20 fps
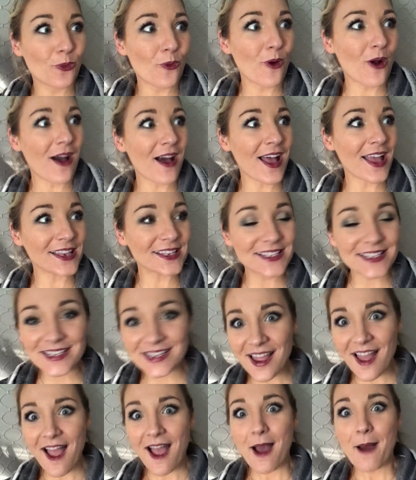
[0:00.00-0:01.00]

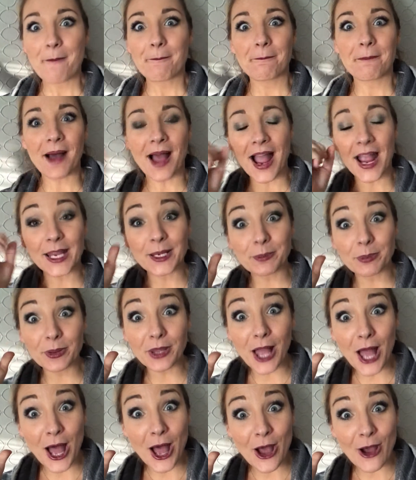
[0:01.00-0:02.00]
What? Mind
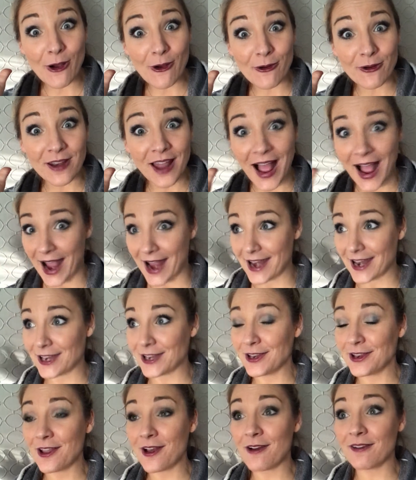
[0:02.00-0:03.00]
blown. I
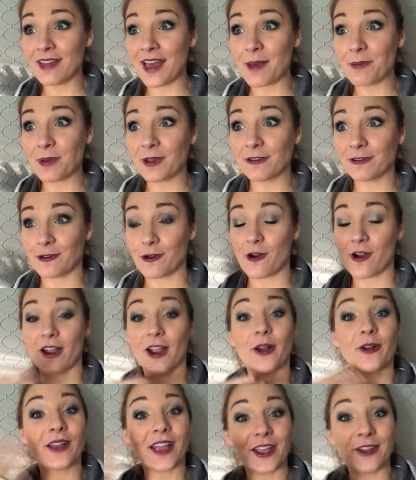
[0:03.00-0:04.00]
didn't know that
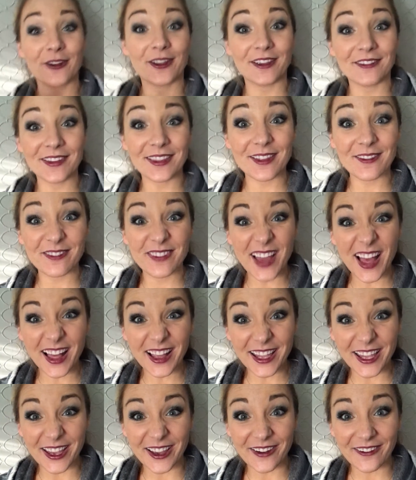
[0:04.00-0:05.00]
before. Okay, you're giving them
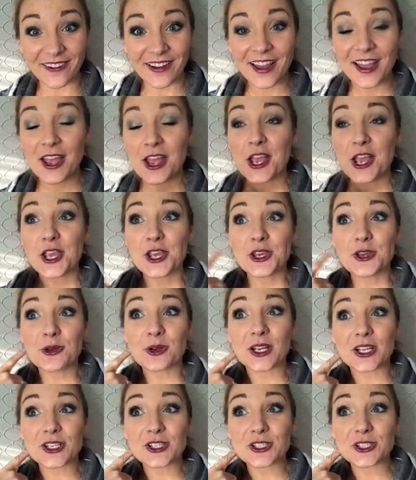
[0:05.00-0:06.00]
value.
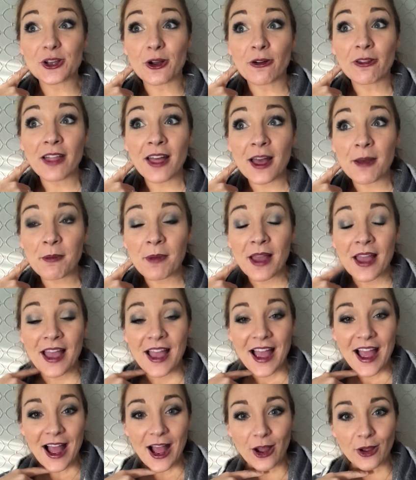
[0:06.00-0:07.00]
You can show them
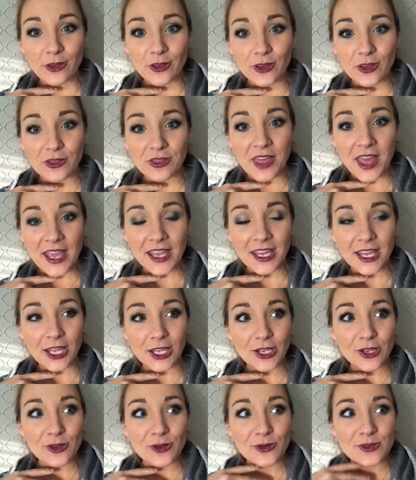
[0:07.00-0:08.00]
how they
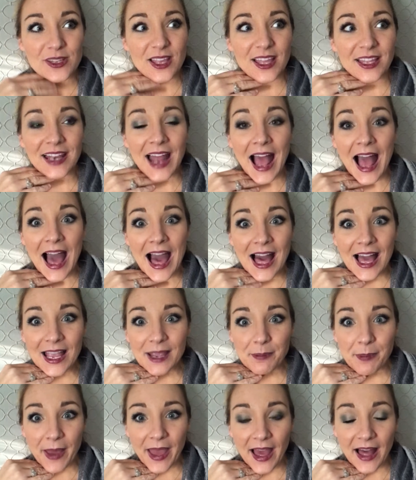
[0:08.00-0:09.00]
can use an
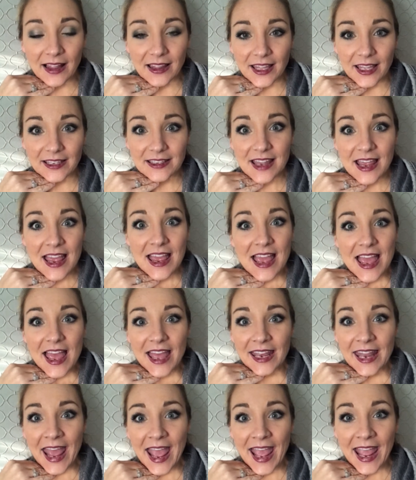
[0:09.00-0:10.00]
eye palette.
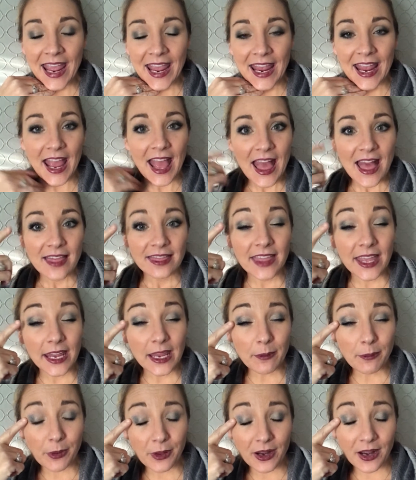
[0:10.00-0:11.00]
And hey, they
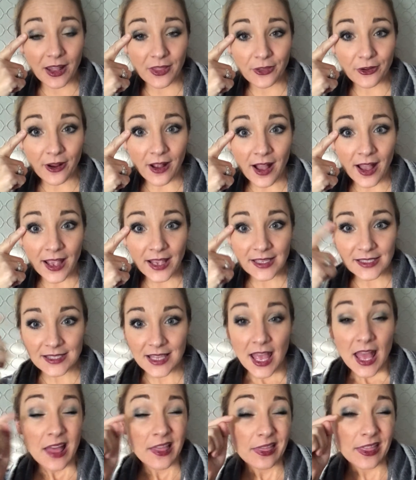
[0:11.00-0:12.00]
can put it on their
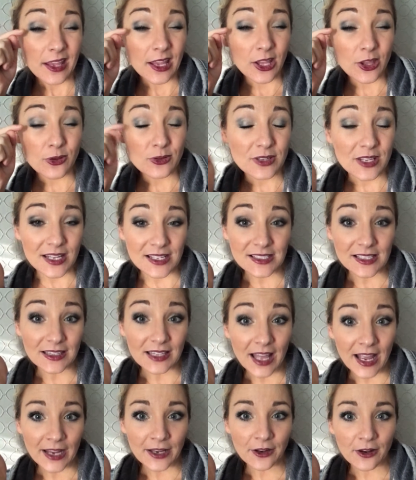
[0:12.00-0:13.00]
eyes. They can use it as a
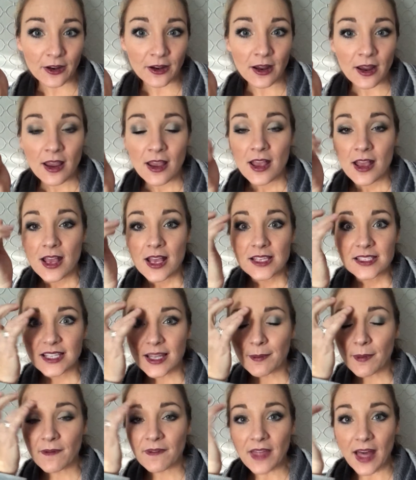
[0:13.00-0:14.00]
liner.
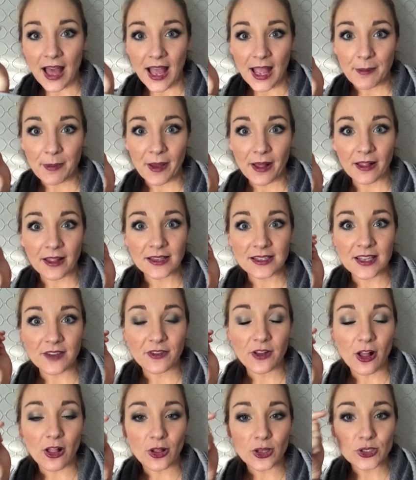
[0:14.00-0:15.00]
Some of the eye palettes
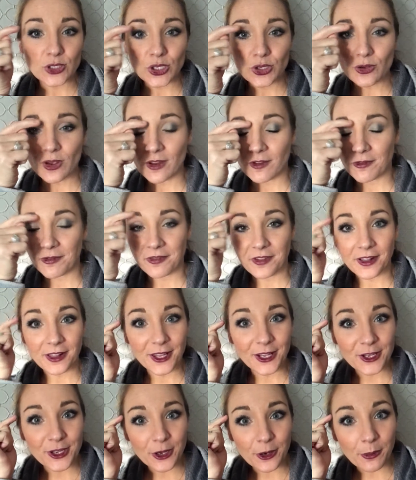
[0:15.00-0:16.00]
have colors that you can
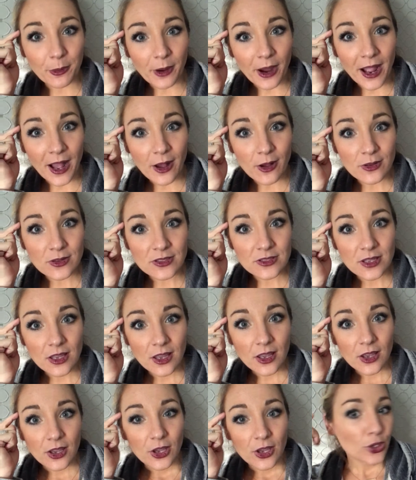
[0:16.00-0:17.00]
fill in your brows.
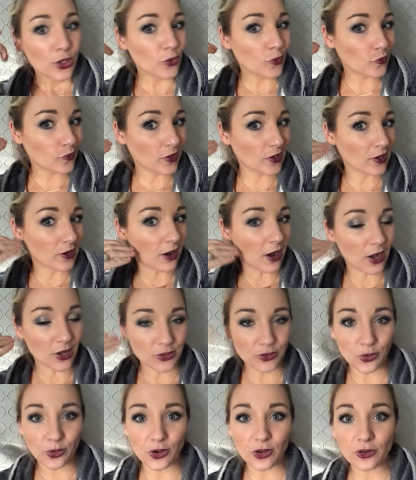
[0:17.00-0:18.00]
You can
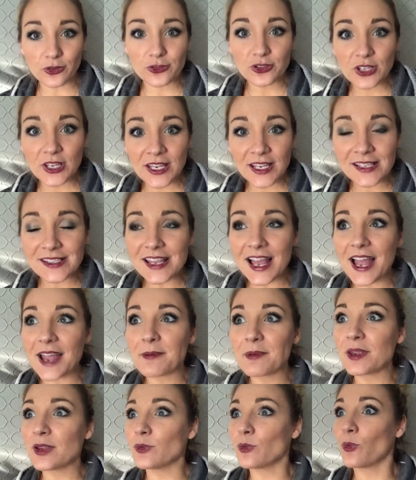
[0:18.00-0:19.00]
contour your cheeks.
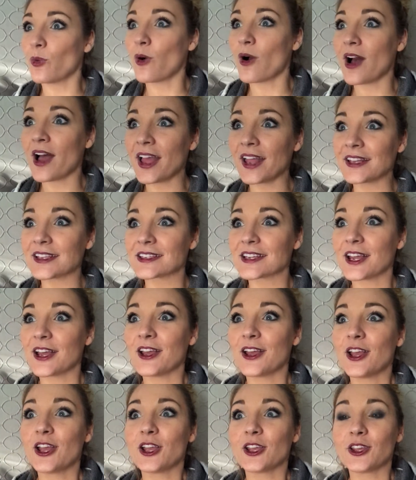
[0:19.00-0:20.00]
I mean, what?
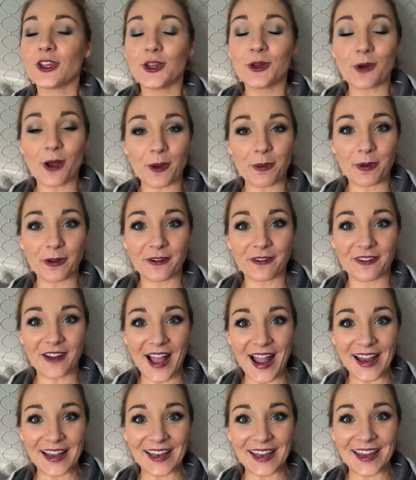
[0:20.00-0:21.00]
You are
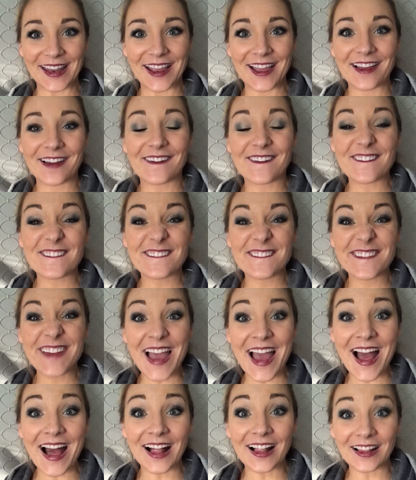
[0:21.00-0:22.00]
providing
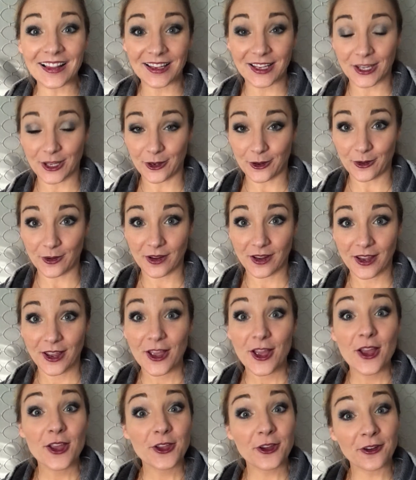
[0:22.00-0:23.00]
value.
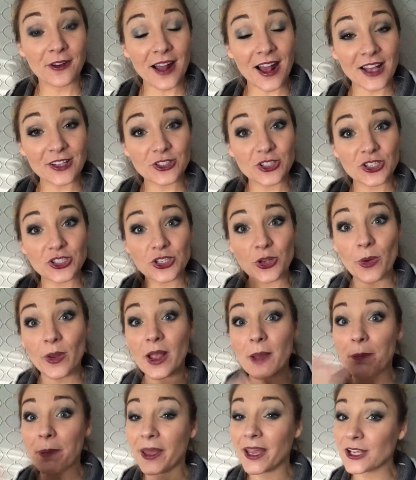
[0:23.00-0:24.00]
You're not just
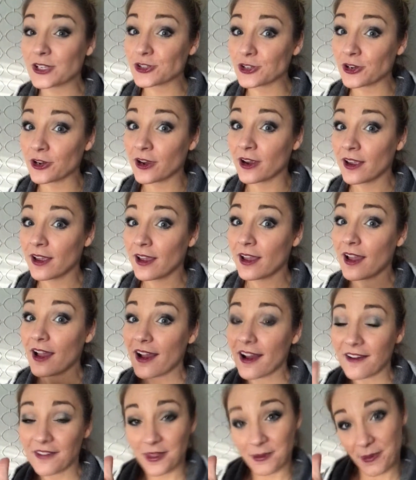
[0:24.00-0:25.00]
showing a picture
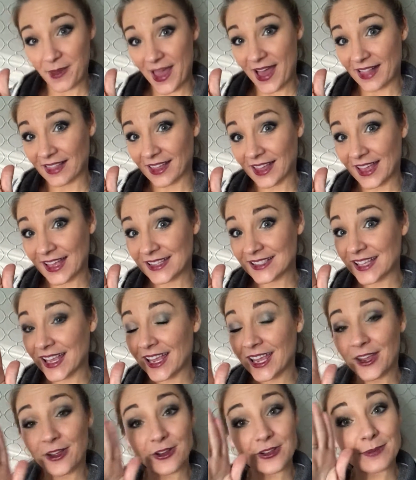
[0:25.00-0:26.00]
of the palette and
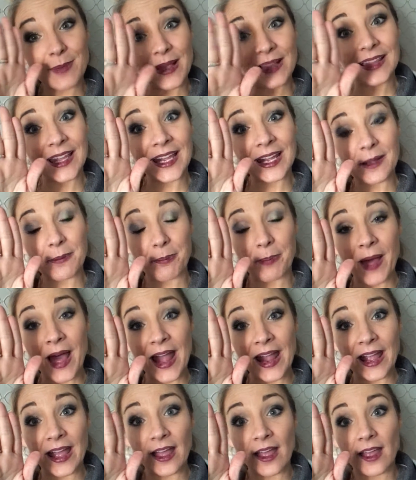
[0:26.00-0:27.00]
say, here's my link,
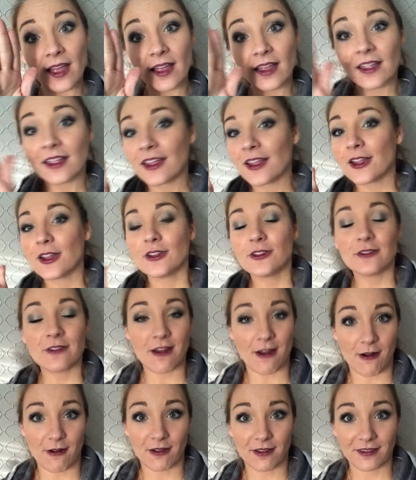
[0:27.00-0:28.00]
buy it.
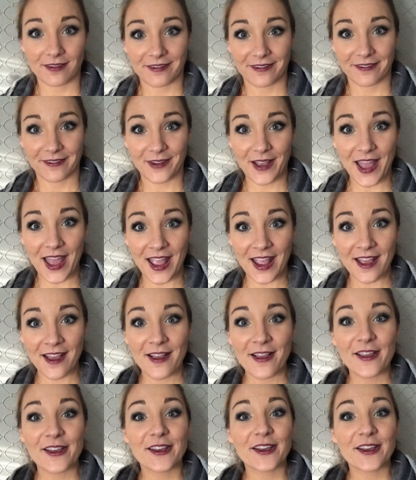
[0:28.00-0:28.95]
No, okay?